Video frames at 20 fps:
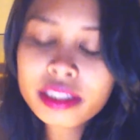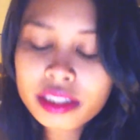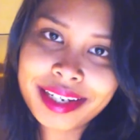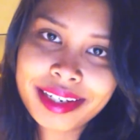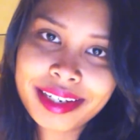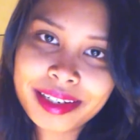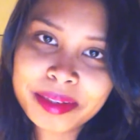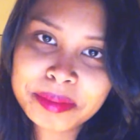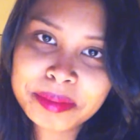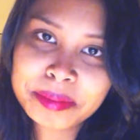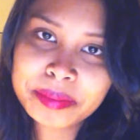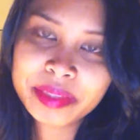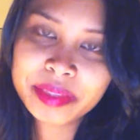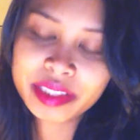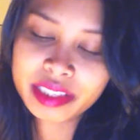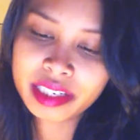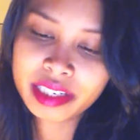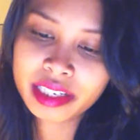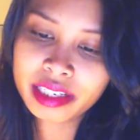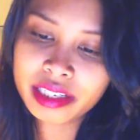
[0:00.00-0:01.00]
Yeah,
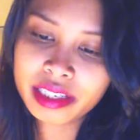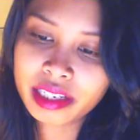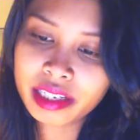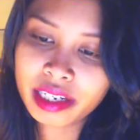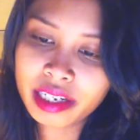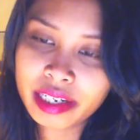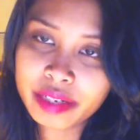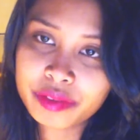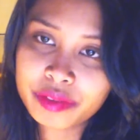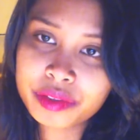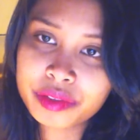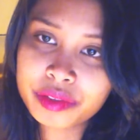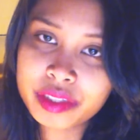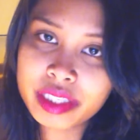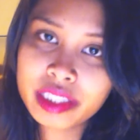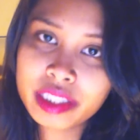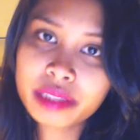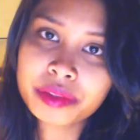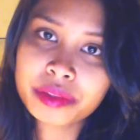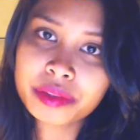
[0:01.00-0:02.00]
but I have to
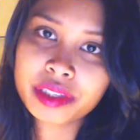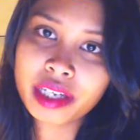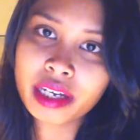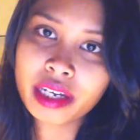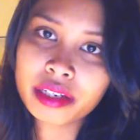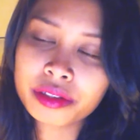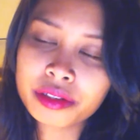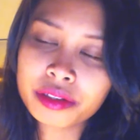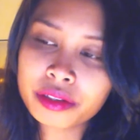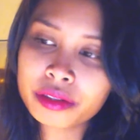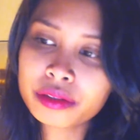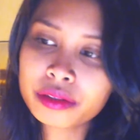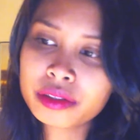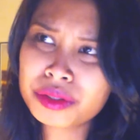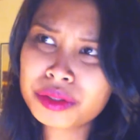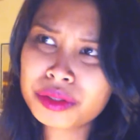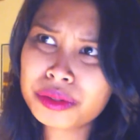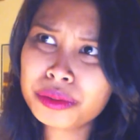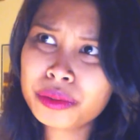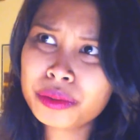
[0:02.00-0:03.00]
deal with that, you
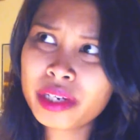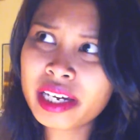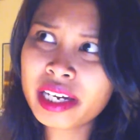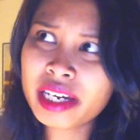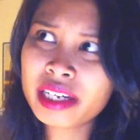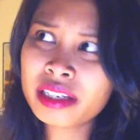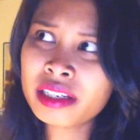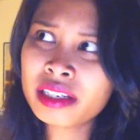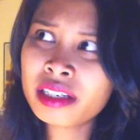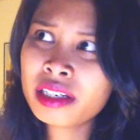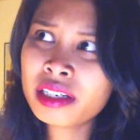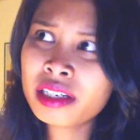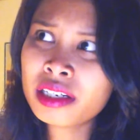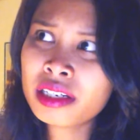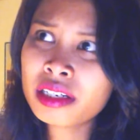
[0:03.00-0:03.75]
know. Do I